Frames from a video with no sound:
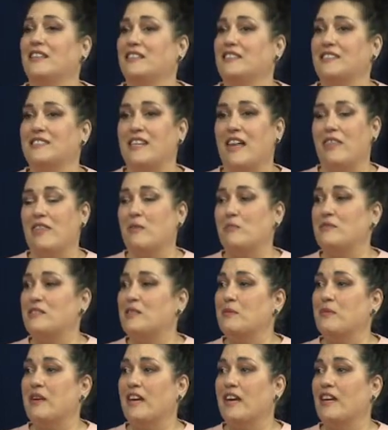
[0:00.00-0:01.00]
send them
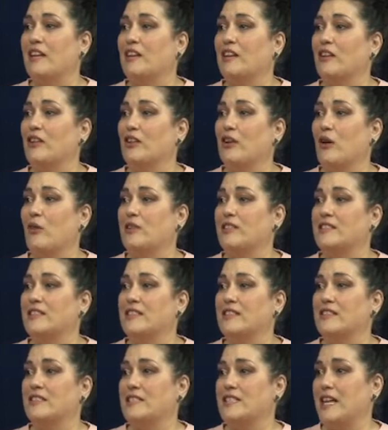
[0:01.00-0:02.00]
to me, and they'll go
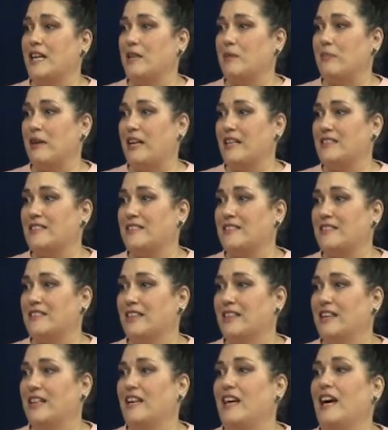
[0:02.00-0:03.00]
into the database.
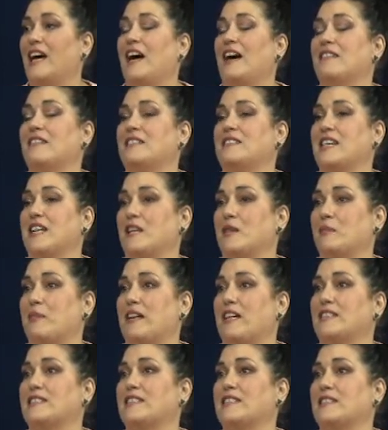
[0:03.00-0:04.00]
And the
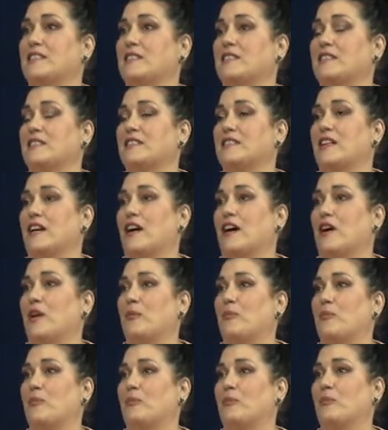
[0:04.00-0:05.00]
database is
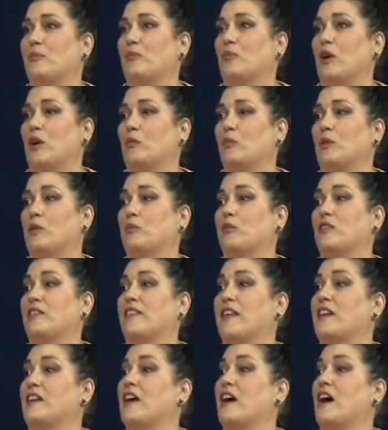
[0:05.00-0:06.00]
what we will
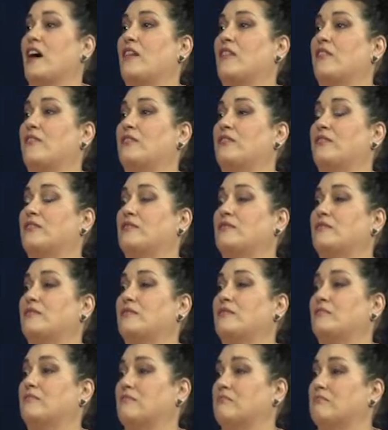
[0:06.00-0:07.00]
then have
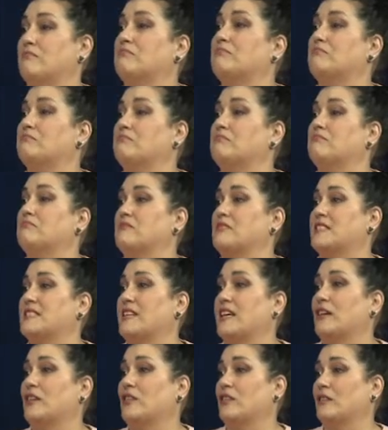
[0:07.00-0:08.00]

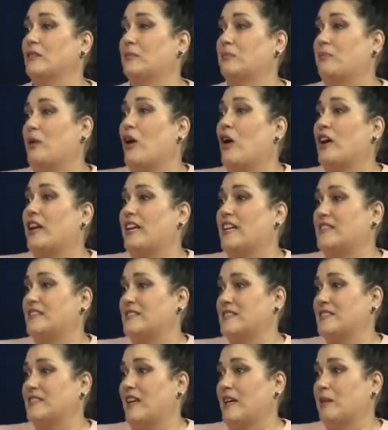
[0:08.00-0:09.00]
single
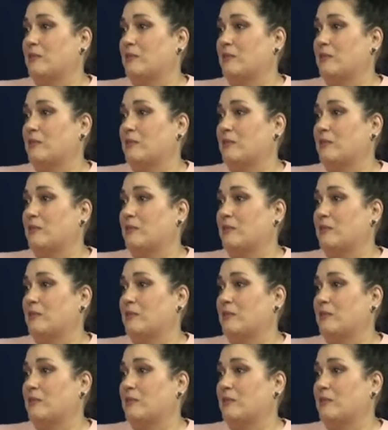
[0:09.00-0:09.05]
parties, like